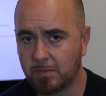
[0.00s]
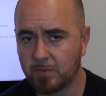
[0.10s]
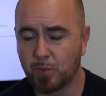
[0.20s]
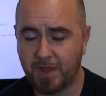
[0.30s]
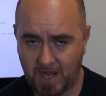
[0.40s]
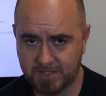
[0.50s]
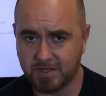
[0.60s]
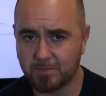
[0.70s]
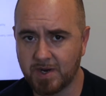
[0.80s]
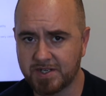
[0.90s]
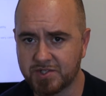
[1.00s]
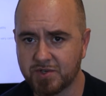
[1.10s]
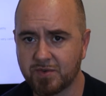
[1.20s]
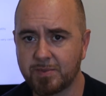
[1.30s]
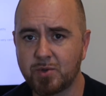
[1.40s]
but with hands-on
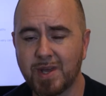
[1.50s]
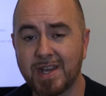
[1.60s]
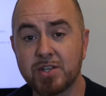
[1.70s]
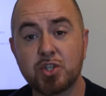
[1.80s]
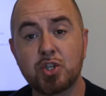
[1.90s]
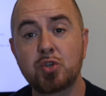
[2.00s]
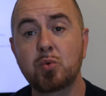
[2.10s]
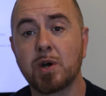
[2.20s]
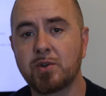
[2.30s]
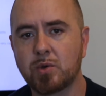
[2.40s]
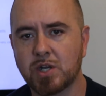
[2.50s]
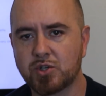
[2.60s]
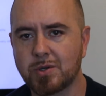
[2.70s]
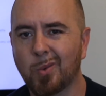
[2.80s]
practitioners from the UK to a new country.